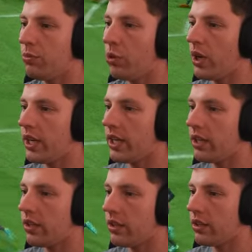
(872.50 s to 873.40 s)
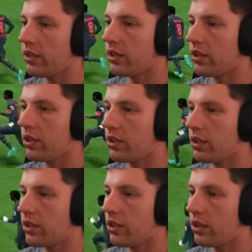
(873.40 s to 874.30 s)
Oh, Muani.
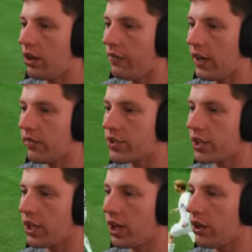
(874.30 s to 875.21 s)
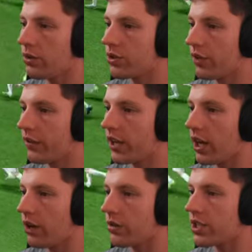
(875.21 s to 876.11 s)
Off Iverson goes. Off he
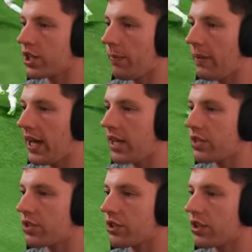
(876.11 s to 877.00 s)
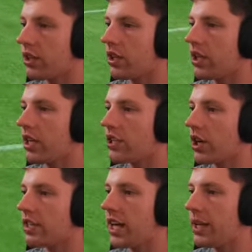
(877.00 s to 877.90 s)
goes. He's got pace. He's
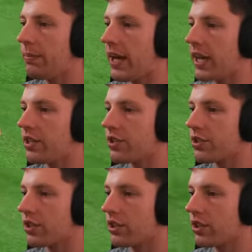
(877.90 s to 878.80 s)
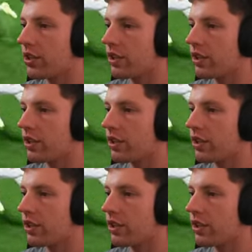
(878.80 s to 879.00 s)
got a ton of pace.